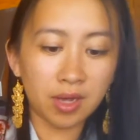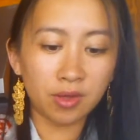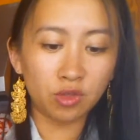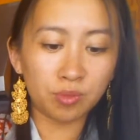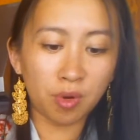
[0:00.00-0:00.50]
I
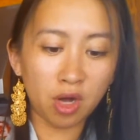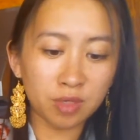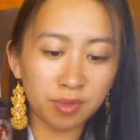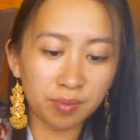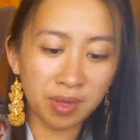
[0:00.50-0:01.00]
use
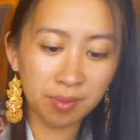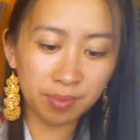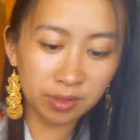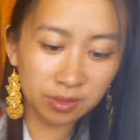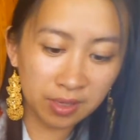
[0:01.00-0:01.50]
parchment
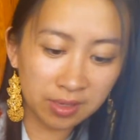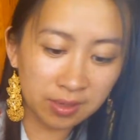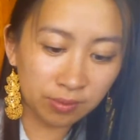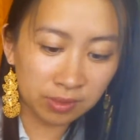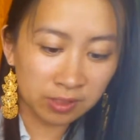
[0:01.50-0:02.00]
paper so that they
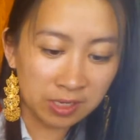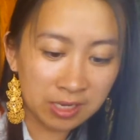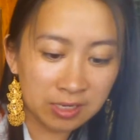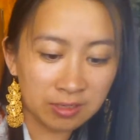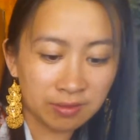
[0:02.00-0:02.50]
don't
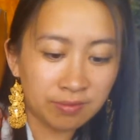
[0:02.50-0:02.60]
stick.